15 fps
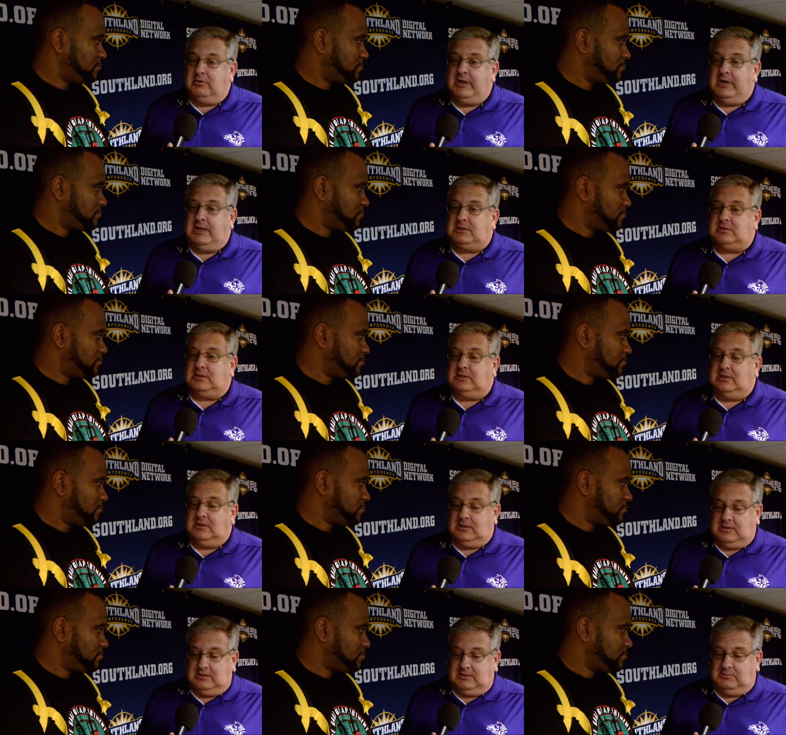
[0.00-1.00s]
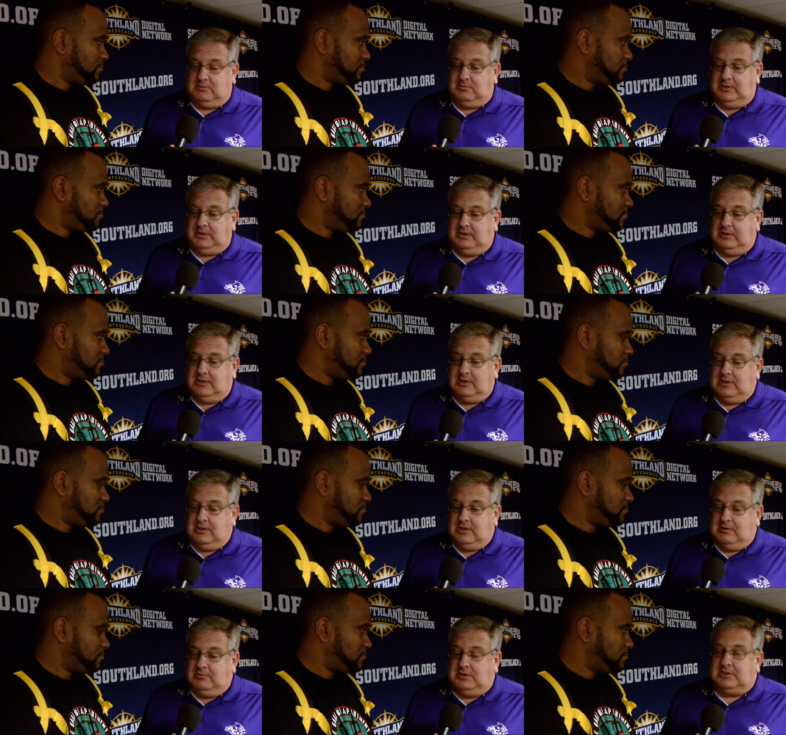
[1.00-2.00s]
Speaker 1: nationally, uh, but we,
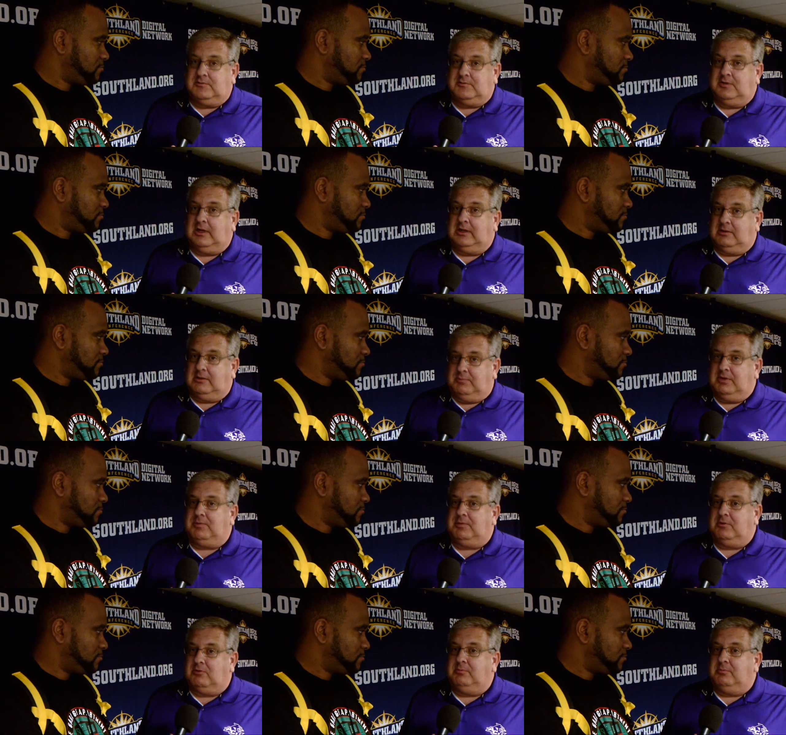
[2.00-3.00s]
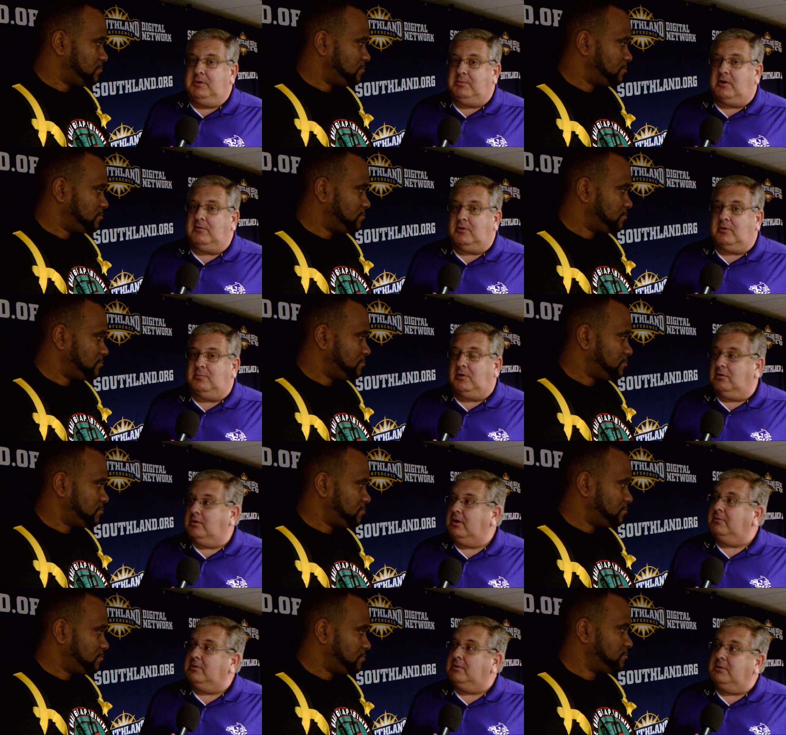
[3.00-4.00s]
we just feel like the people that want to be part of our
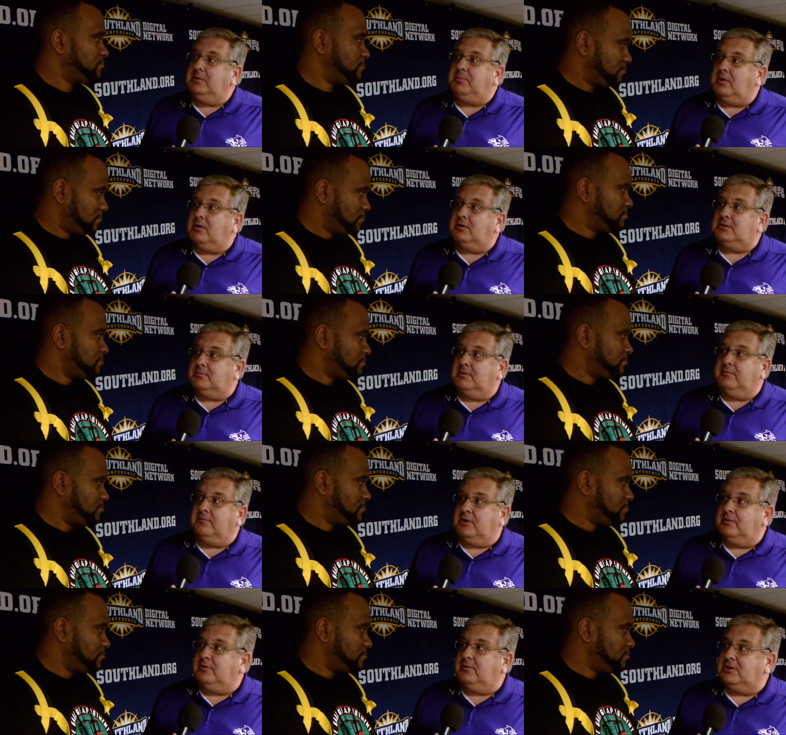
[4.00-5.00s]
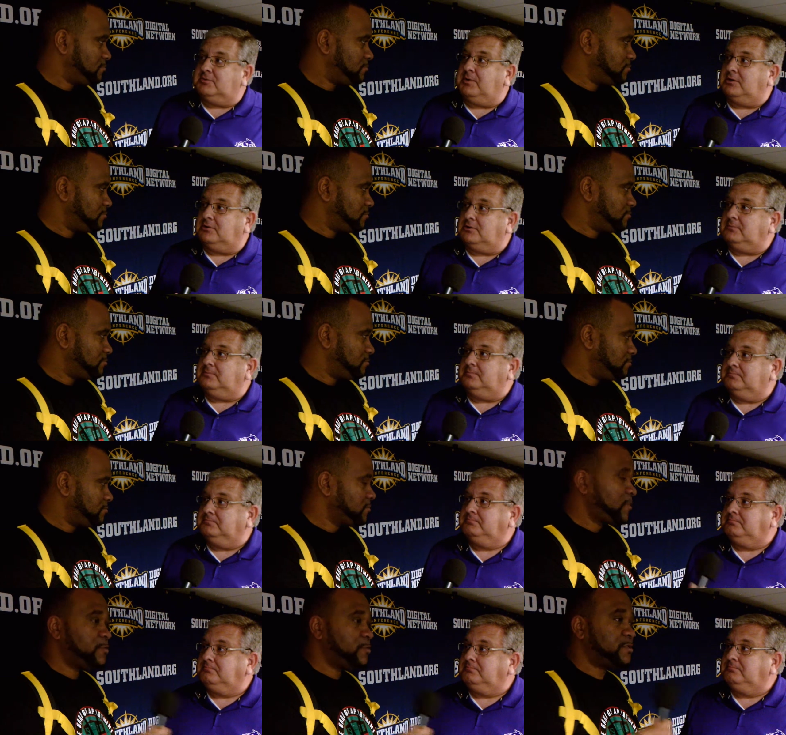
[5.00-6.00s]
program can be a part of something very, very special.
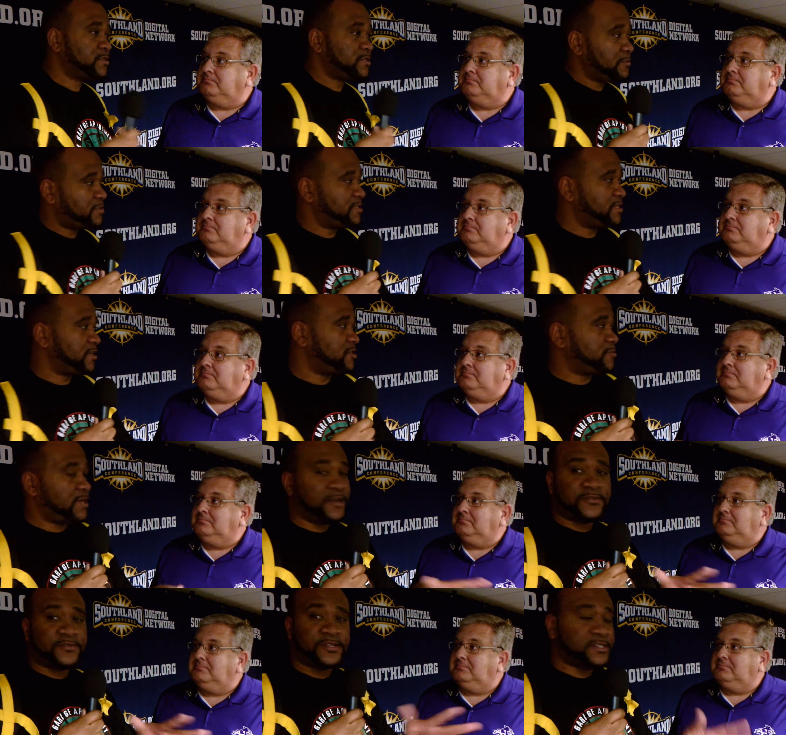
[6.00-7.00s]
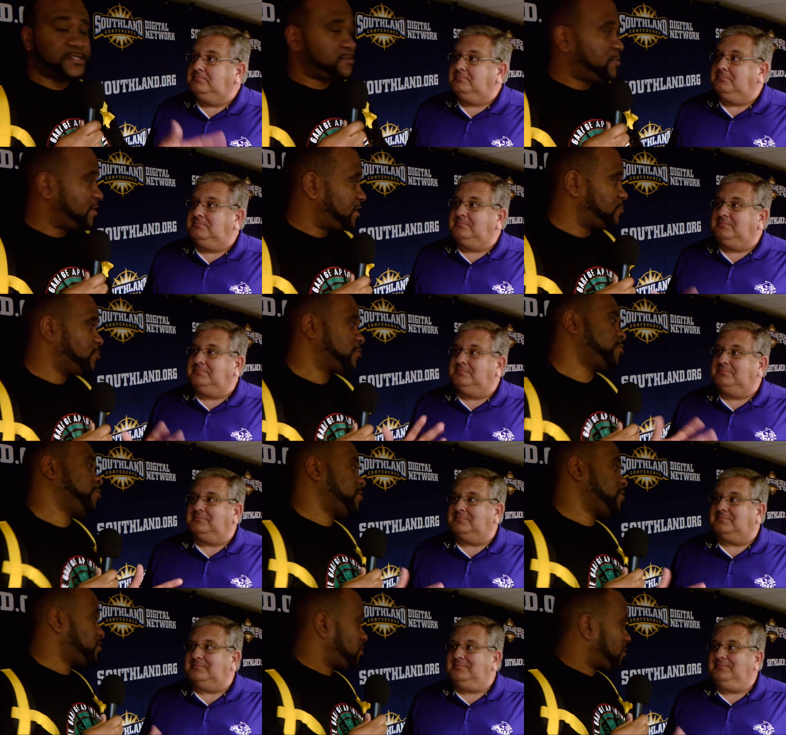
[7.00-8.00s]
Speaker 2: Well, something tells me after this weekend,
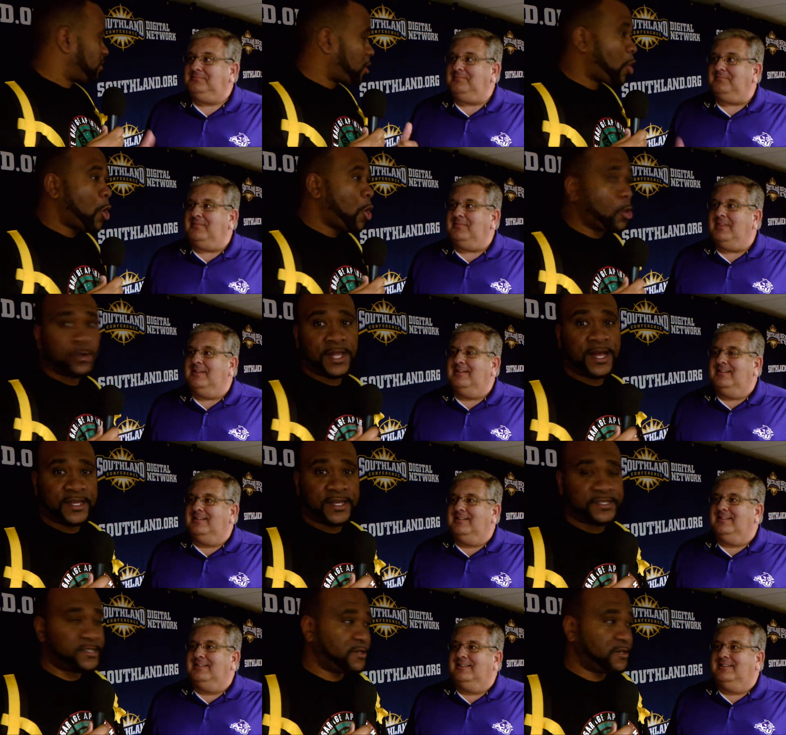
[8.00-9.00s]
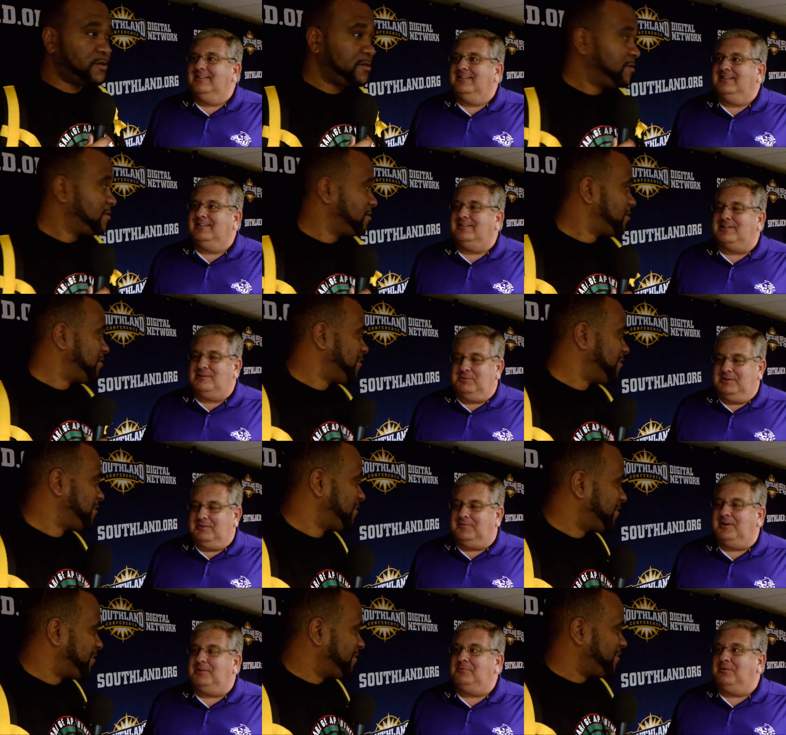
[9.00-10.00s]
recruiting's going to be a whole lot easier.
Speaker 1: It's going to be a
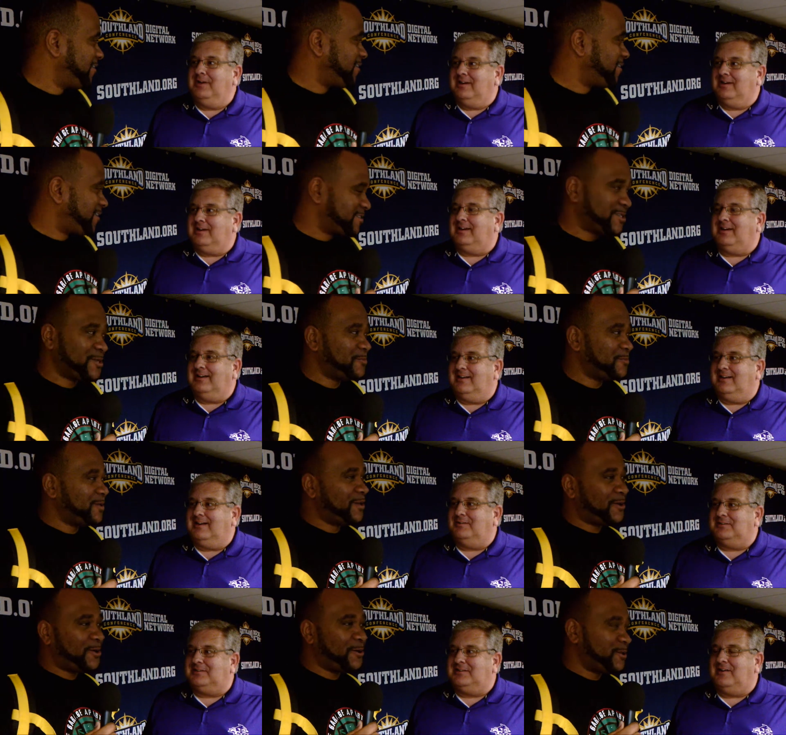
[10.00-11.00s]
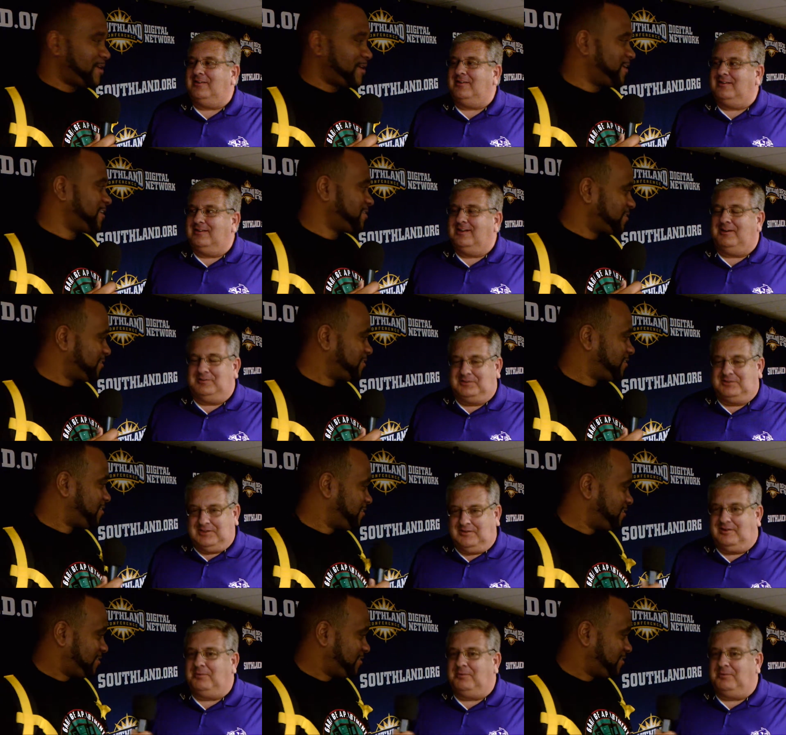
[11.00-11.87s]
fun week,
Speaker 2: it's and I and I was telling I was telling